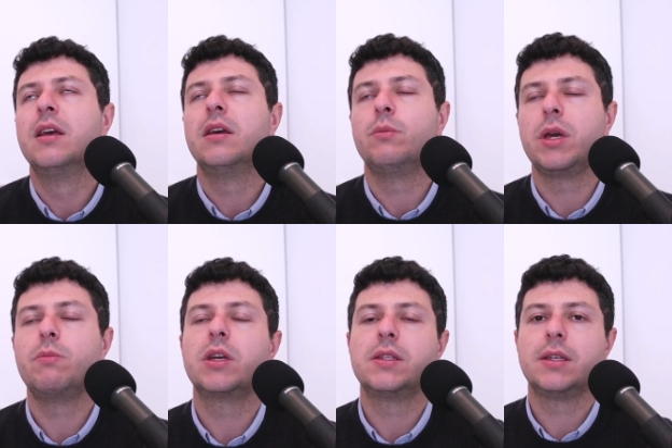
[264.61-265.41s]
and
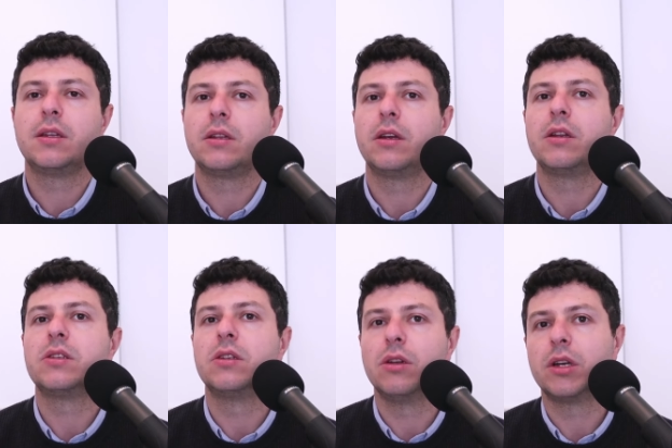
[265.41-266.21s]
maybe consider that
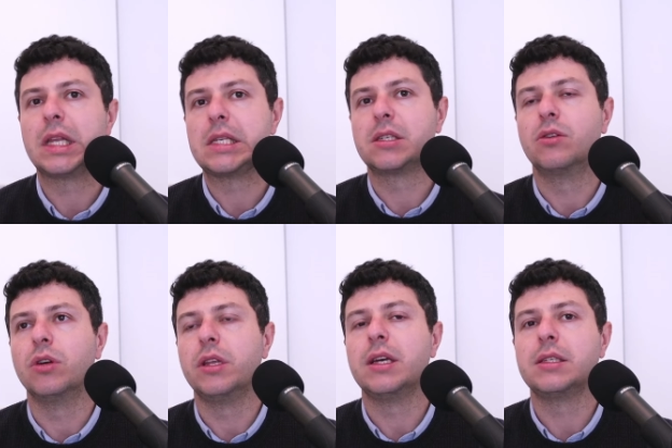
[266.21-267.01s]
it's not as
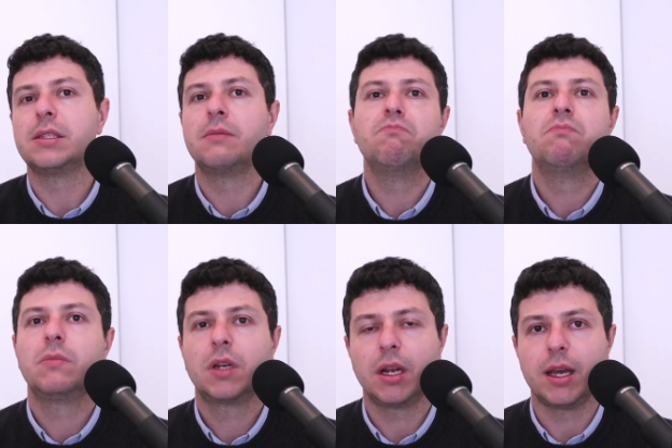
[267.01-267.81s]
good as
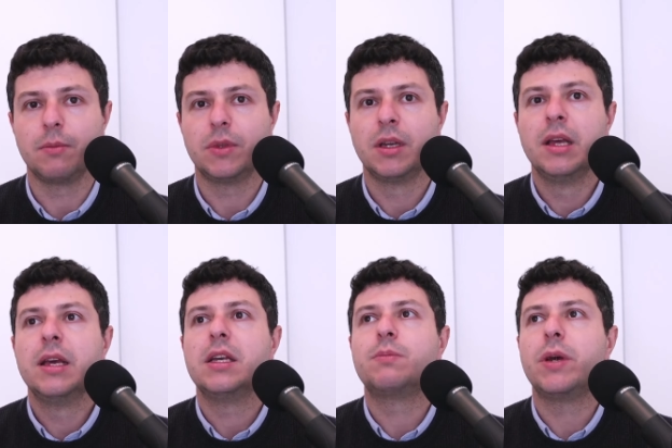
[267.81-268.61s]
claimed
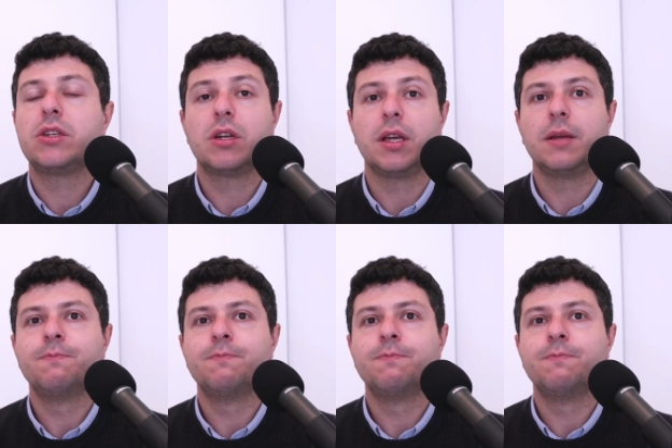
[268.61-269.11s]
especially